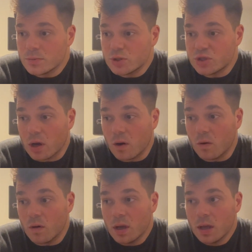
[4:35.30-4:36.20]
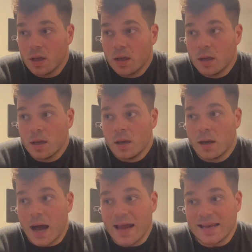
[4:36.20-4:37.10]
So
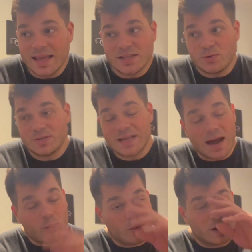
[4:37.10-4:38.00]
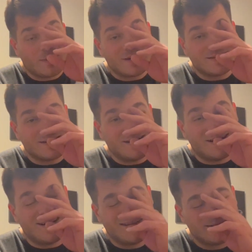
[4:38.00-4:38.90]
I need to stop worrying about
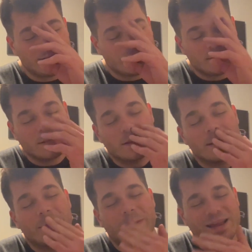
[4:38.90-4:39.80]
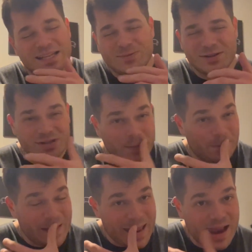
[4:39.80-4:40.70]
and especially
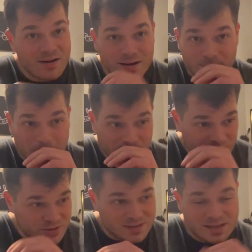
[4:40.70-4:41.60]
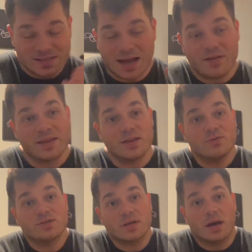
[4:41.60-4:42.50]
comparing the results to how they
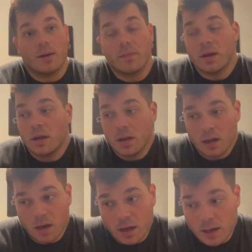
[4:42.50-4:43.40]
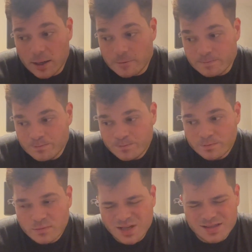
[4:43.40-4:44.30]
used to come.
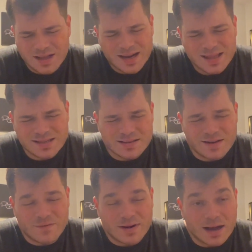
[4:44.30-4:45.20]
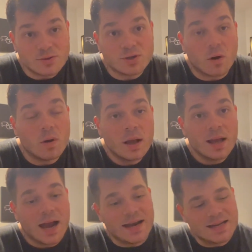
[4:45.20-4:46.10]
Because a lot of things are different now. So
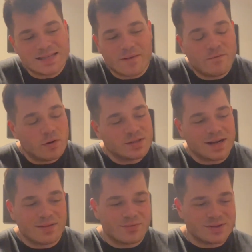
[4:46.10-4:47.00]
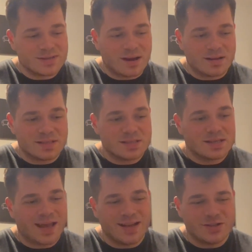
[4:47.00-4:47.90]
I need to stop focusing on the
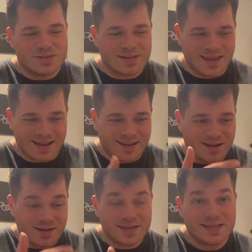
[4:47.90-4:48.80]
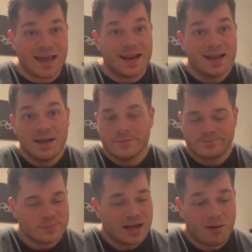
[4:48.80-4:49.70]
results and just get, because again,
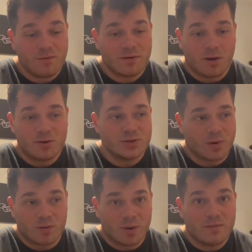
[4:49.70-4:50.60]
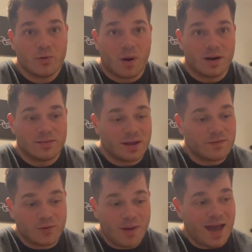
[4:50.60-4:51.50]
however old you are, wherever you are in
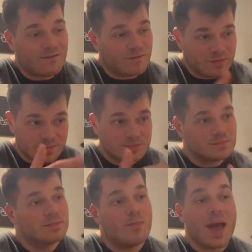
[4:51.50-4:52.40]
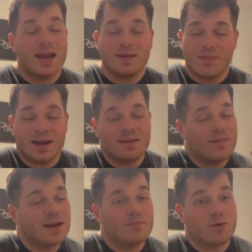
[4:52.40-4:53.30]
life, you have many, many,
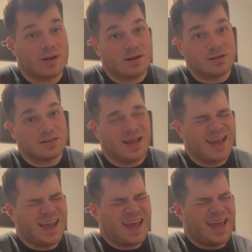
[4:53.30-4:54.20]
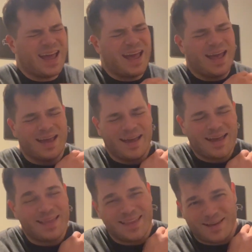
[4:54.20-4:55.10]
many more years.
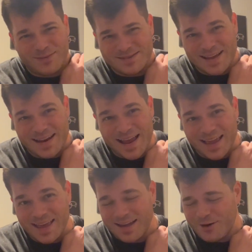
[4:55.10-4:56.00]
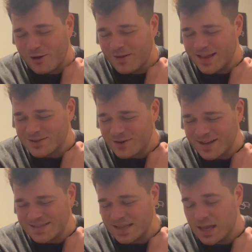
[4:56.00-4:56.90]
Yep, there's that neck. Oh, that's
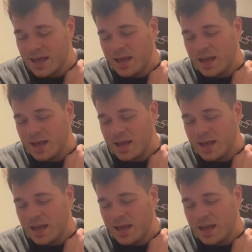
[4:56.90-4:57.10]
crazy.